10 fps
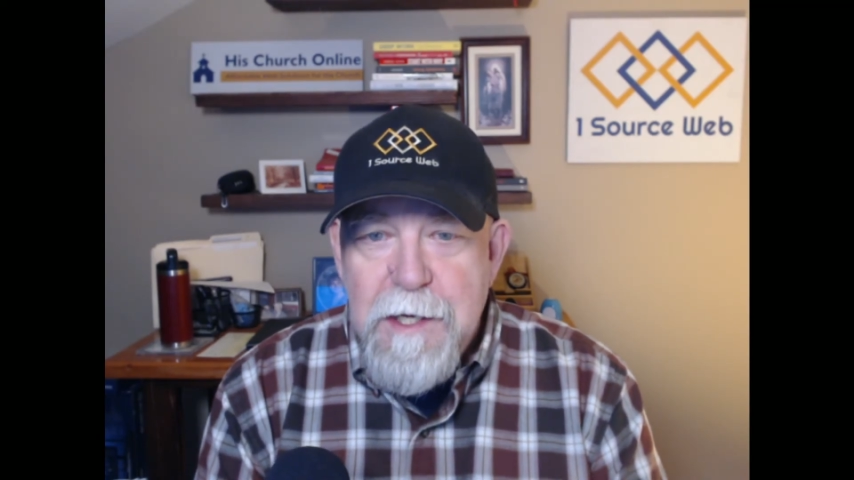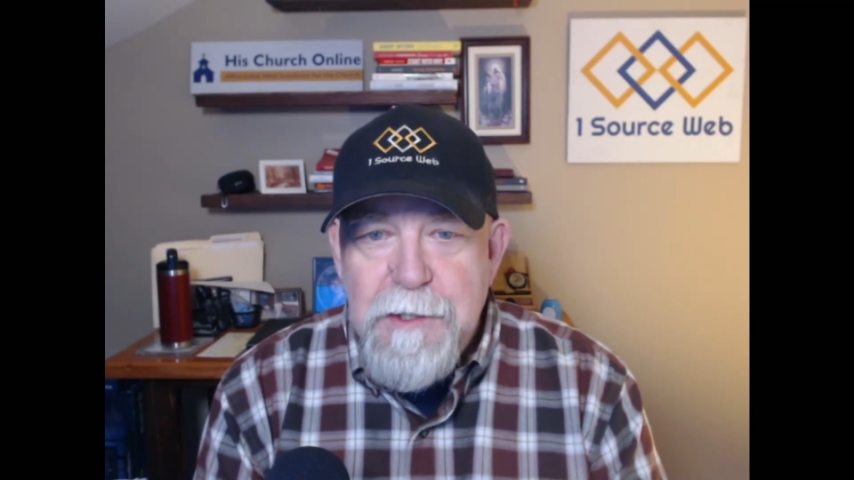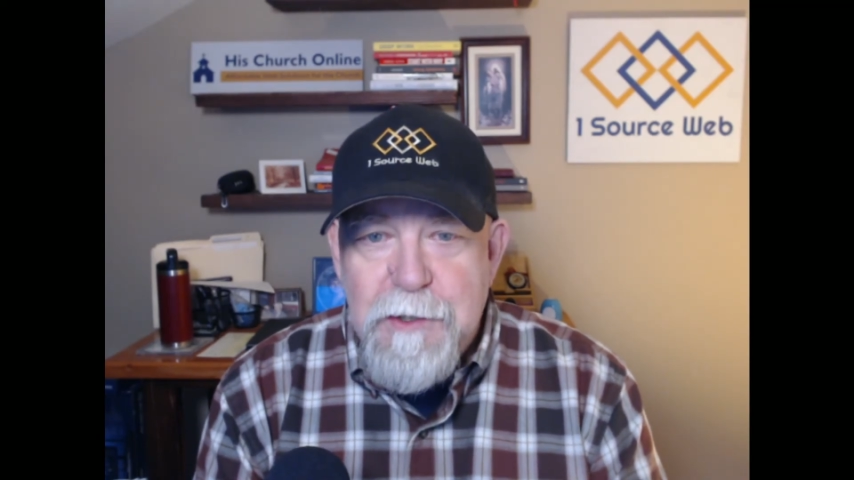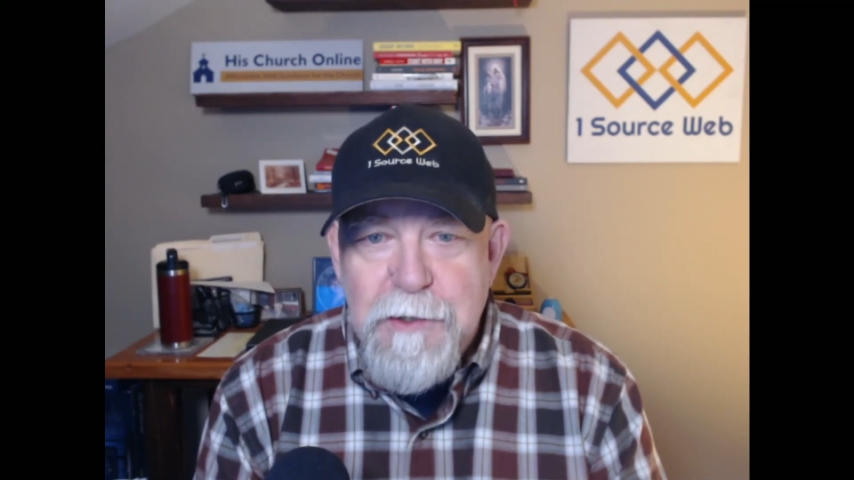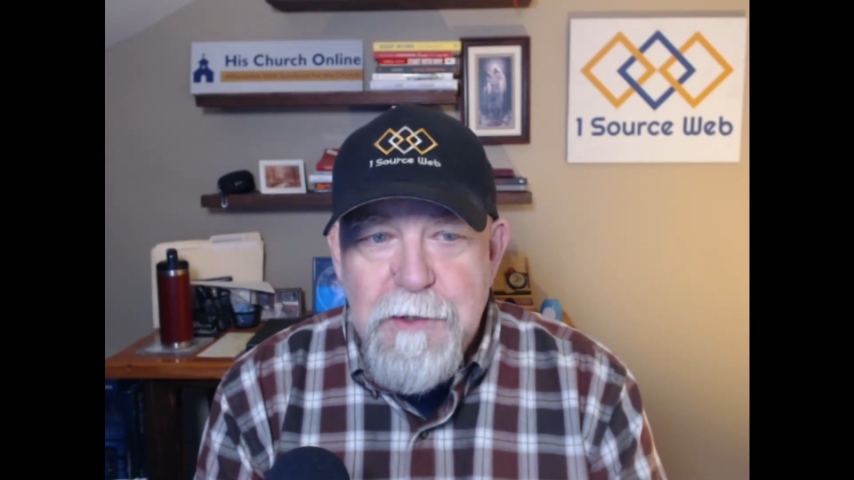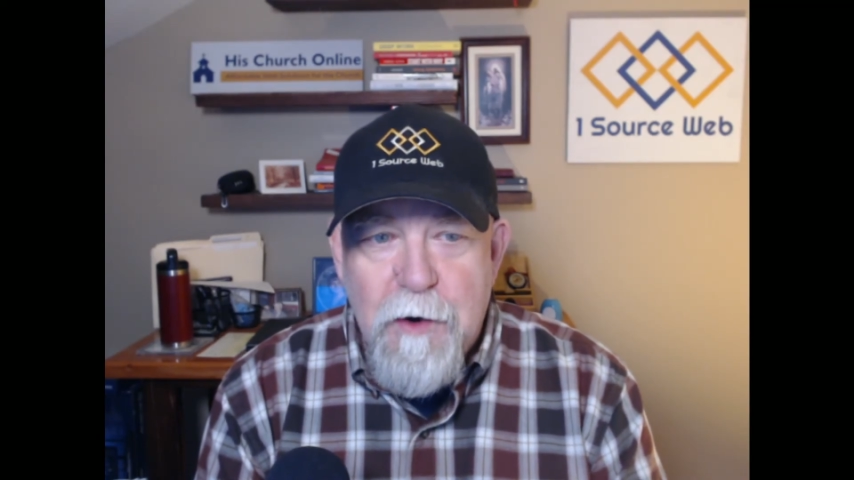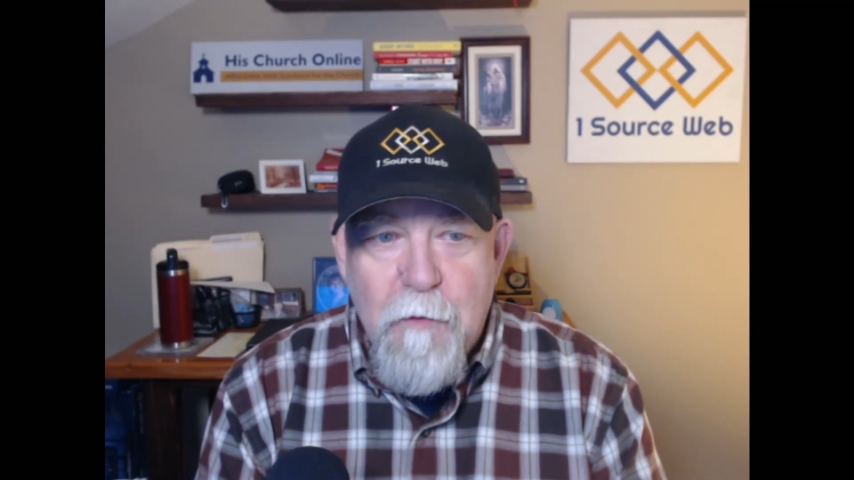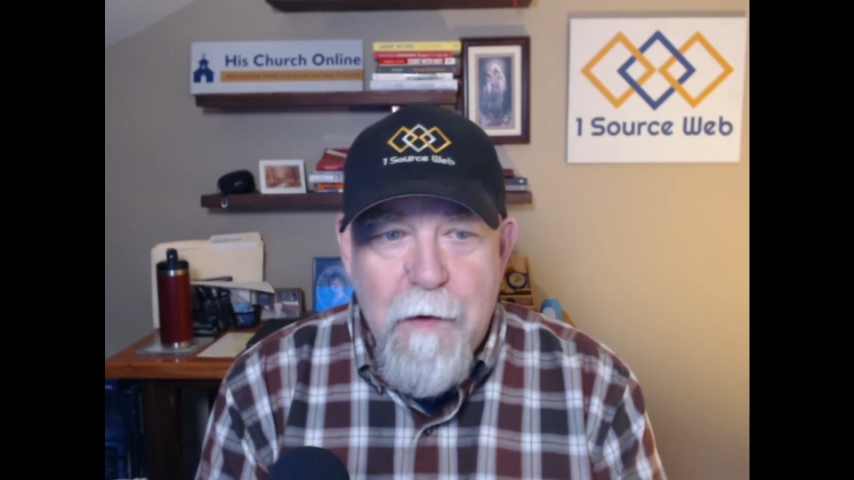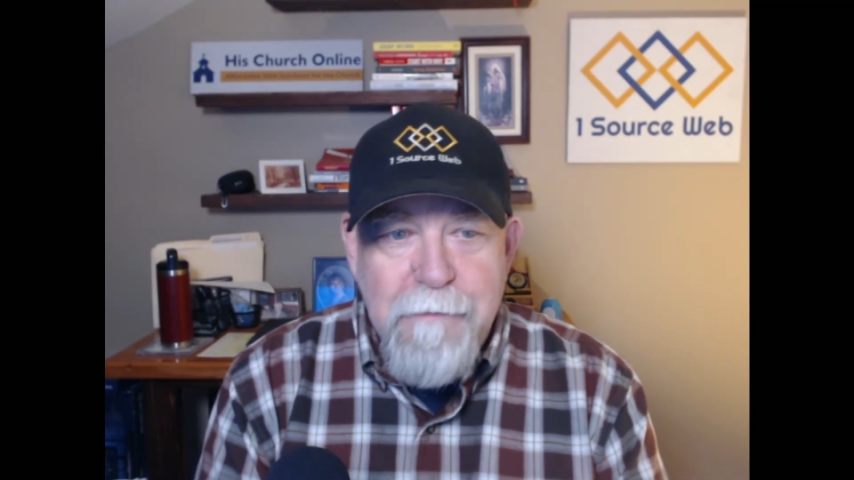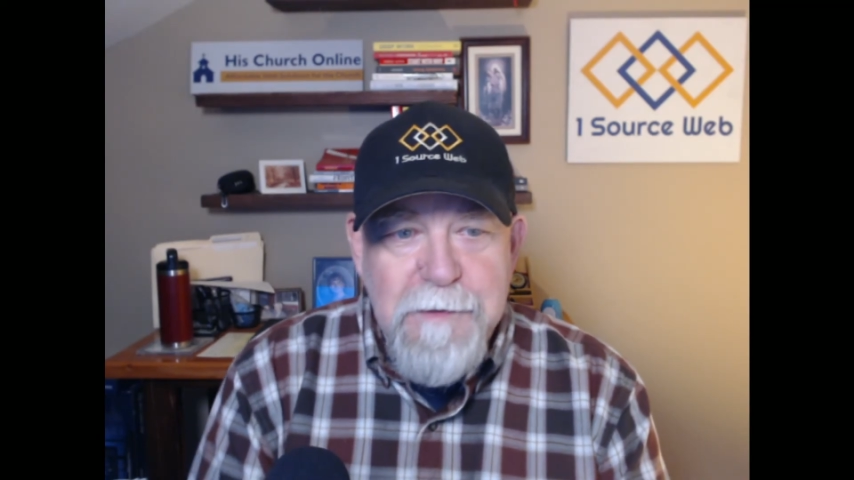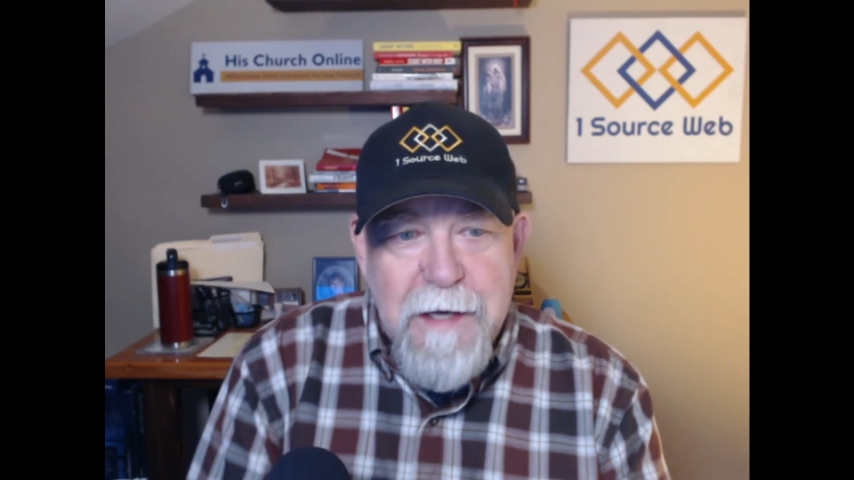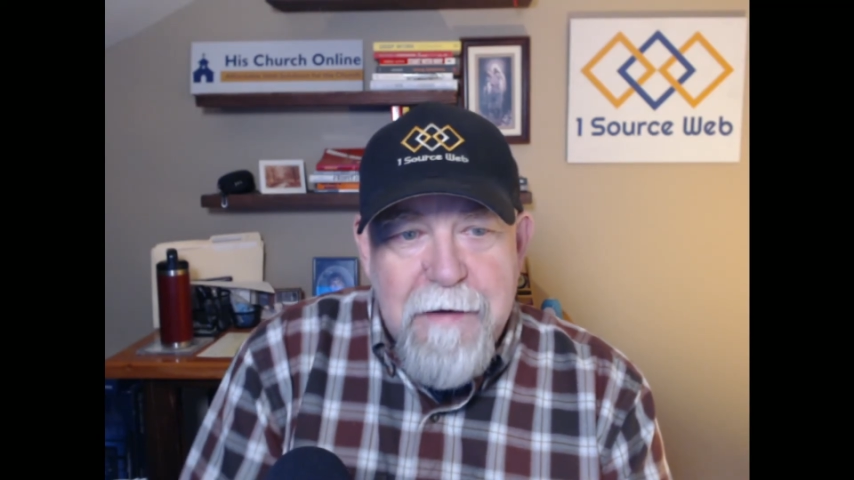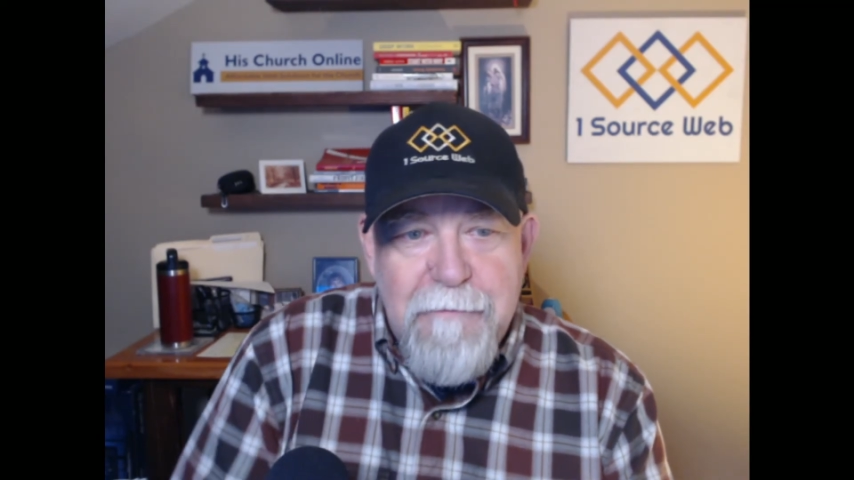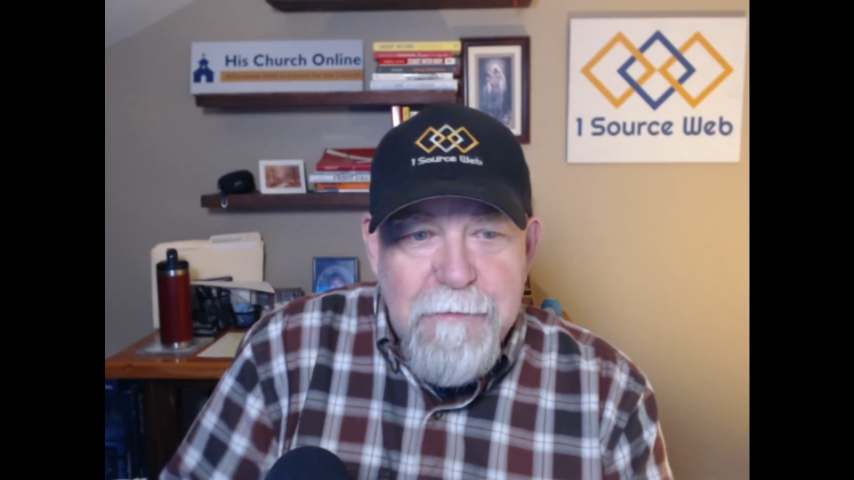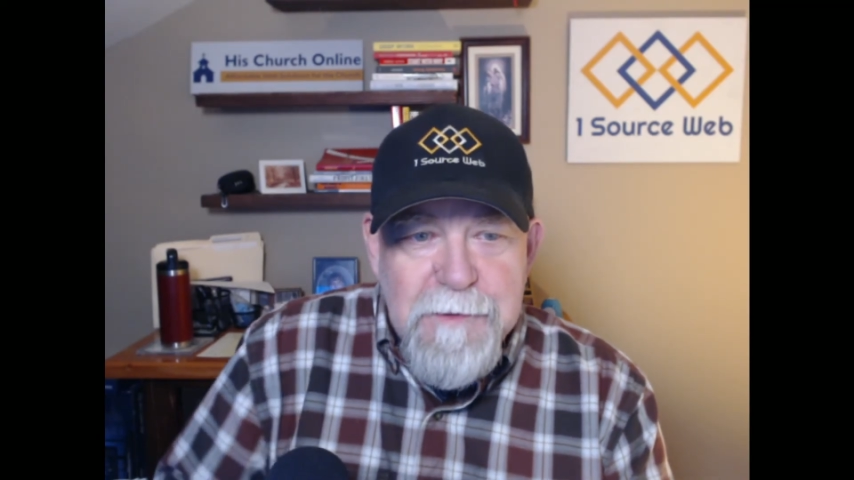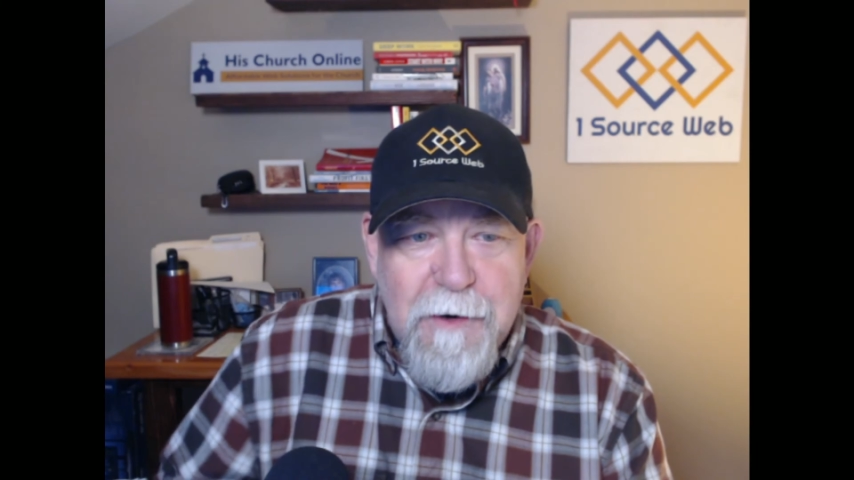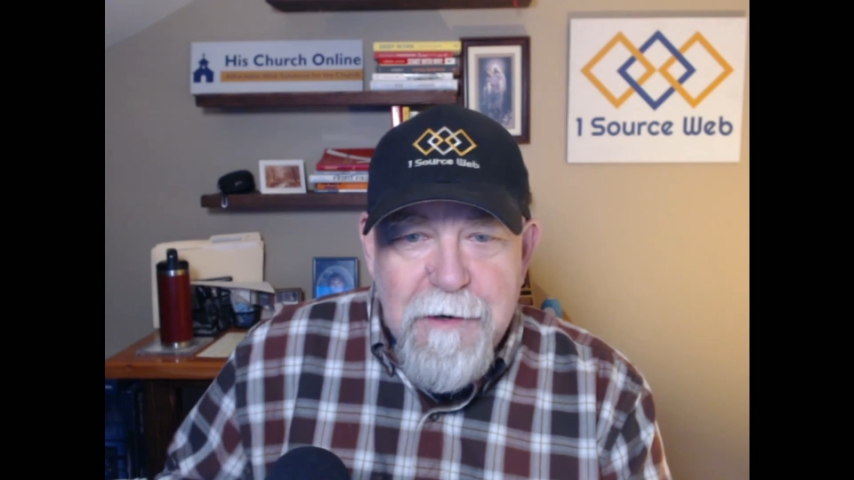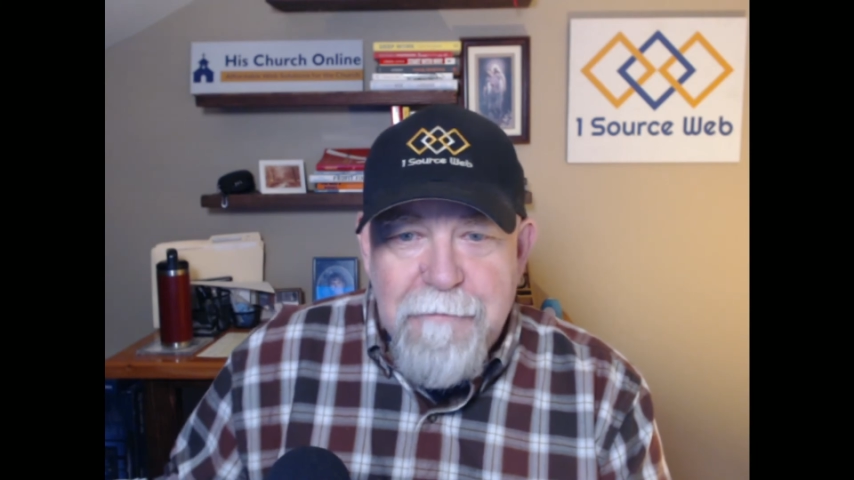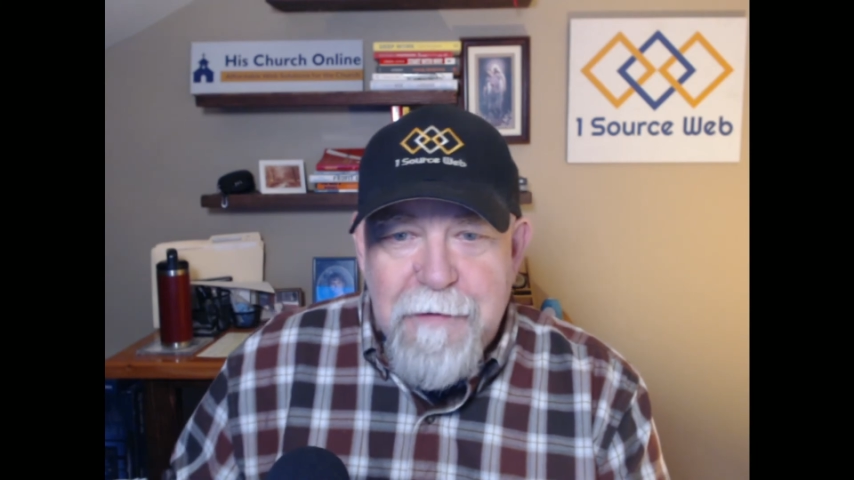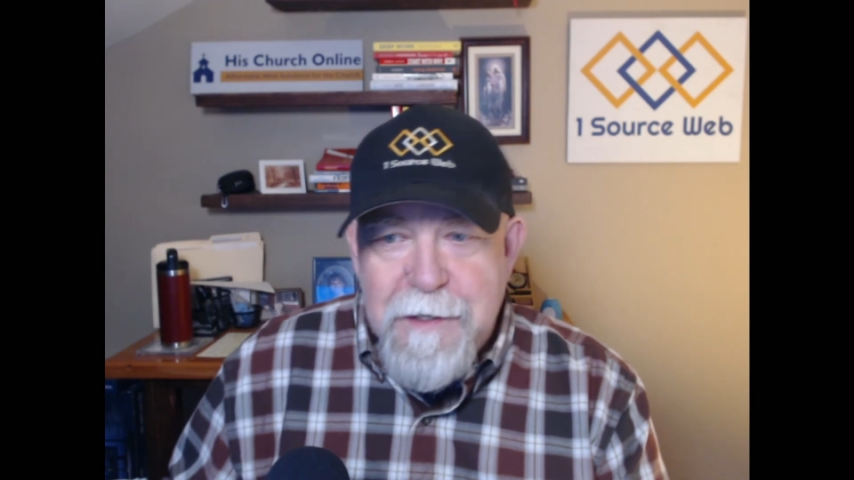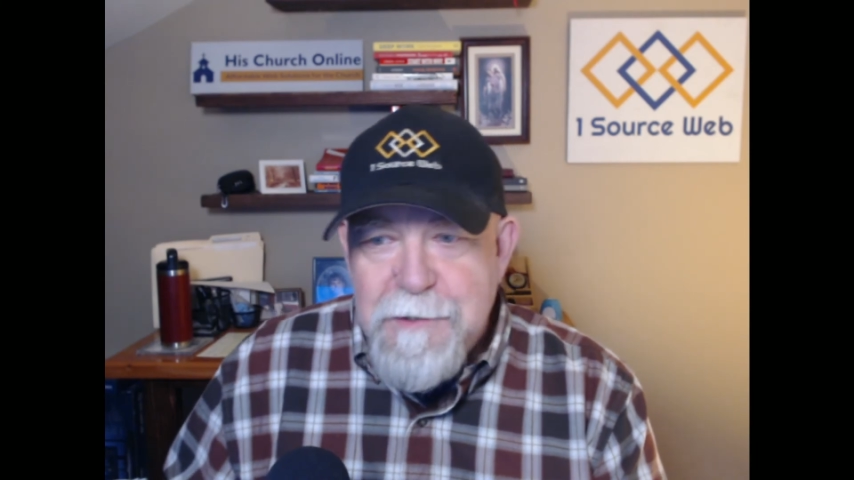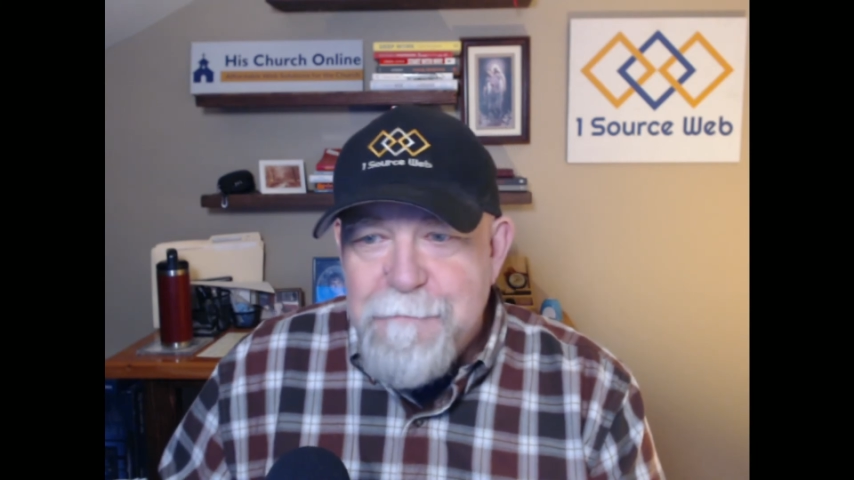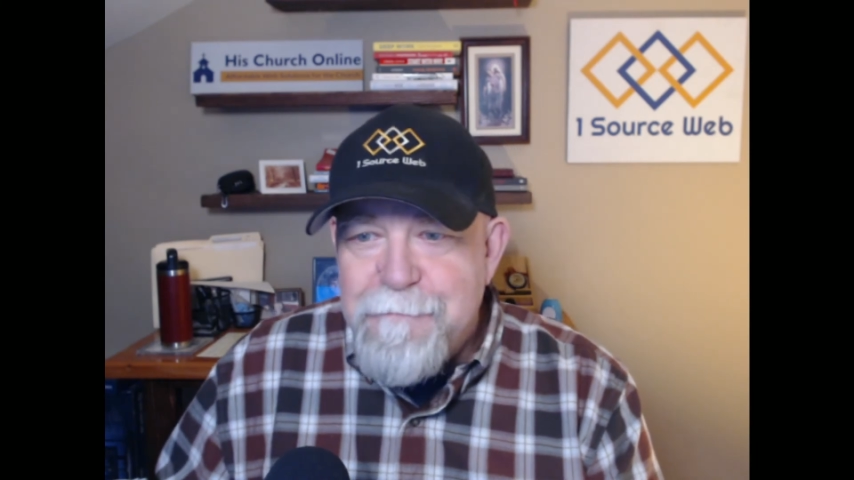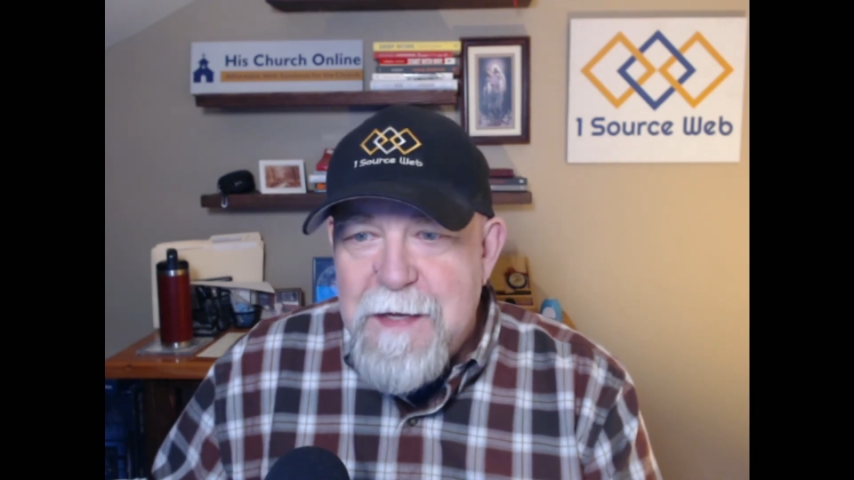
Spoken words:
church website from start to finish.